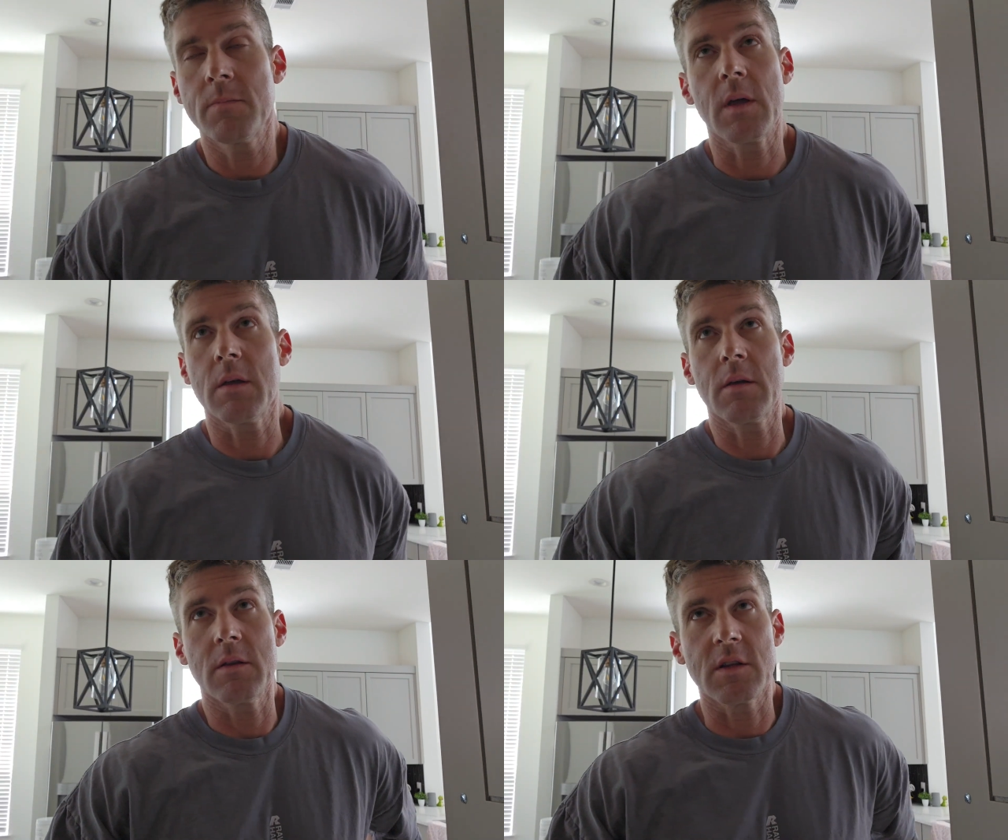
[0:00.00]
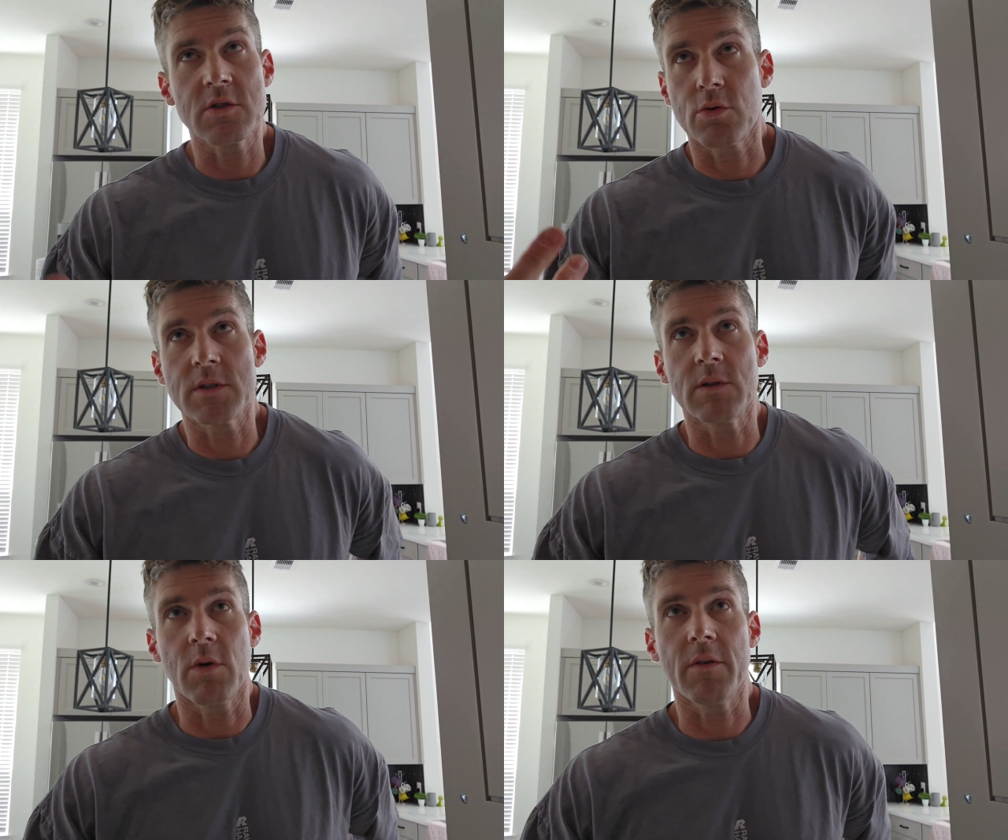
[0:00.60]
like the
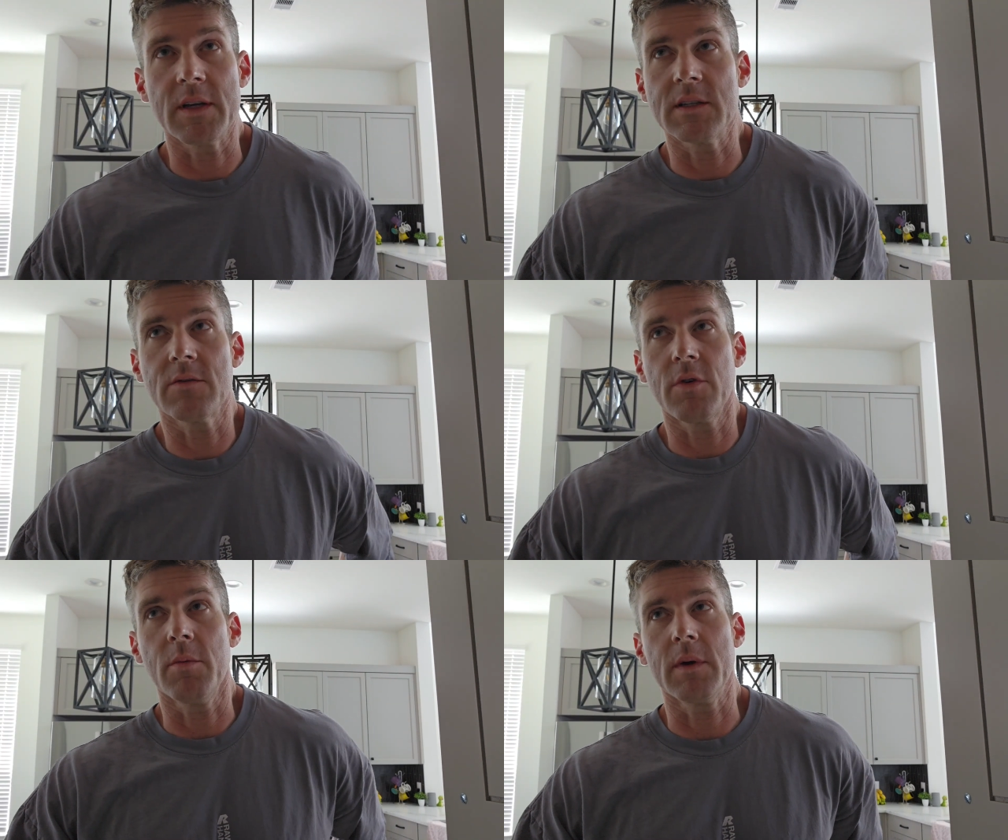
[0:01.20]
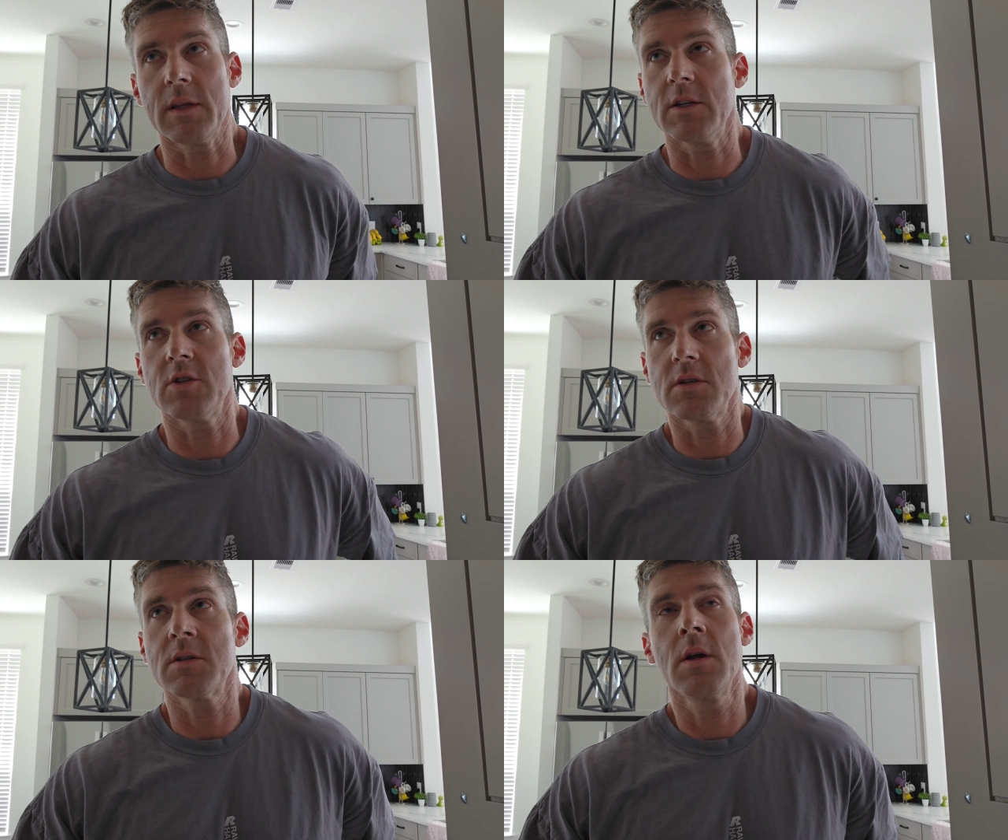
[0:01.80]
sourcing, wherever he gets it from, I think it's
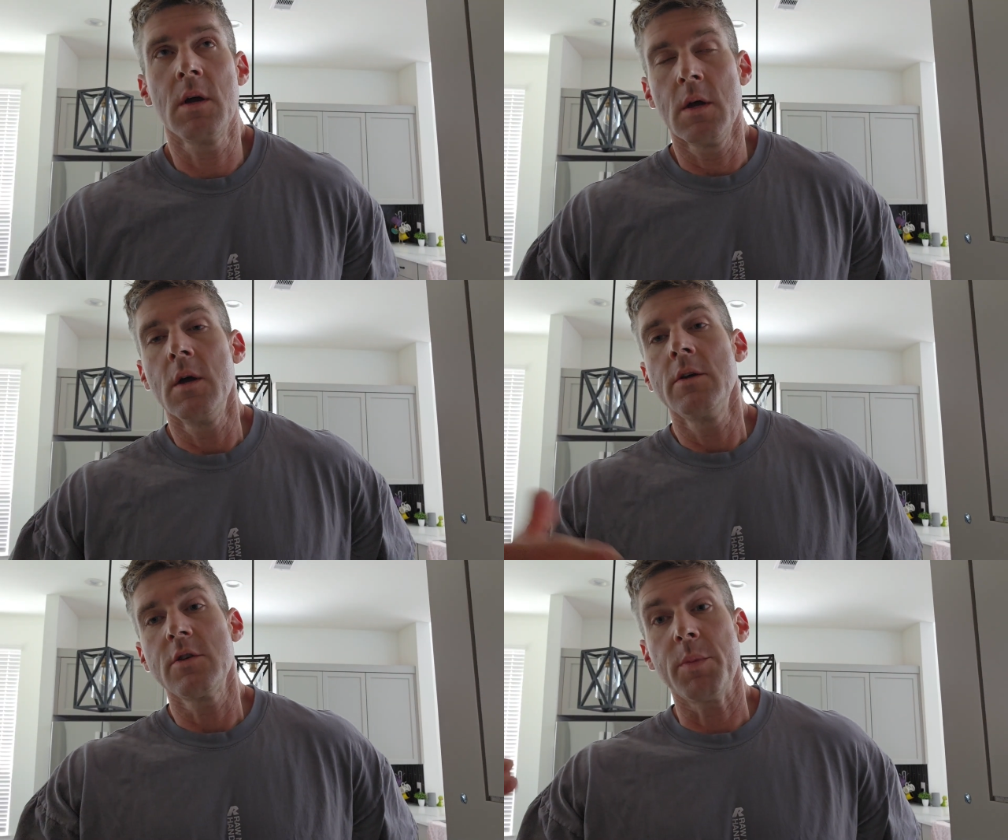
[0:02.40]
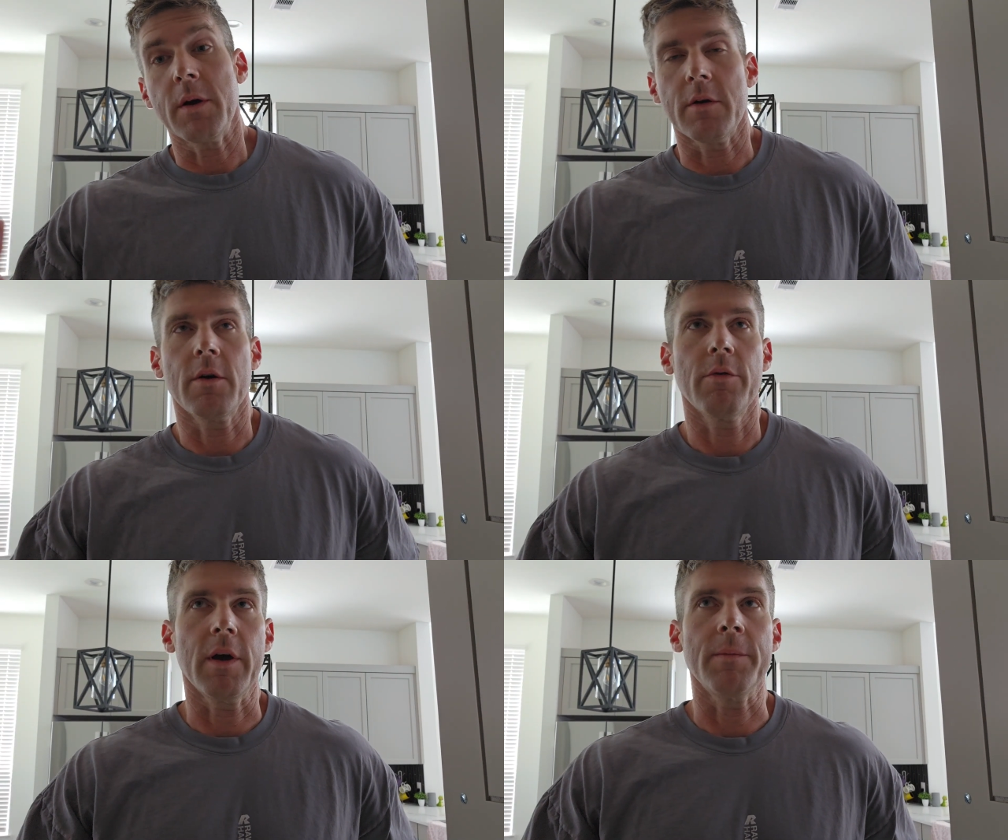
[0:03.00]
just superior,
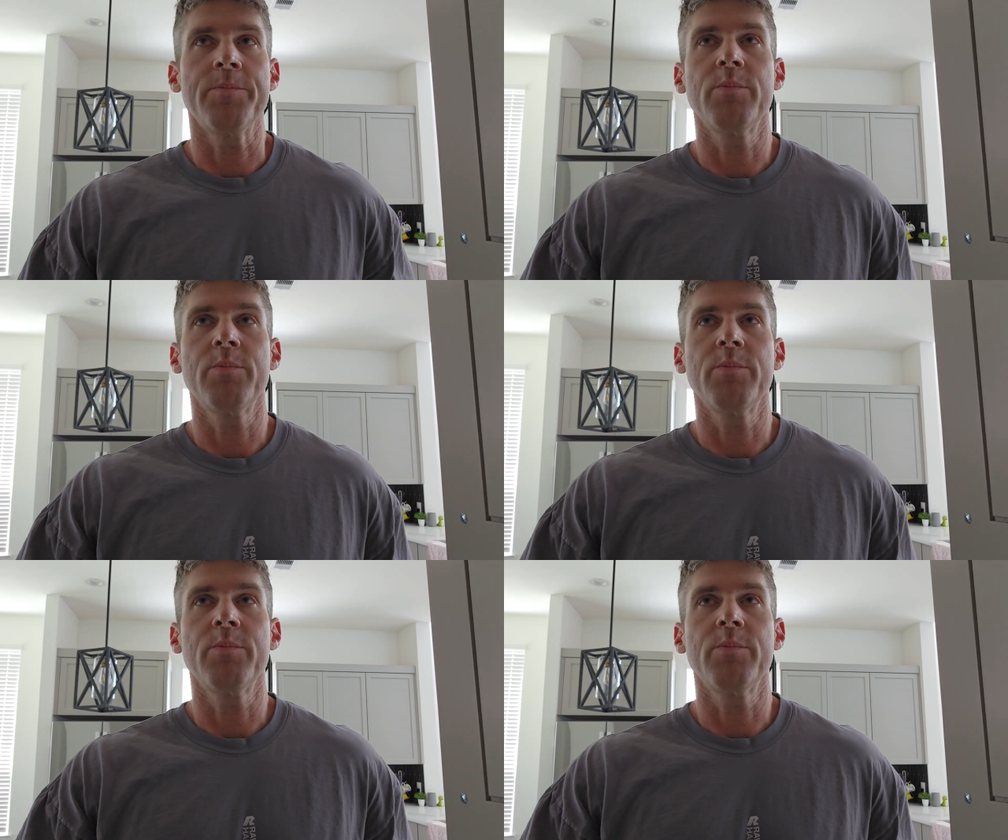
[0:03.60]
right?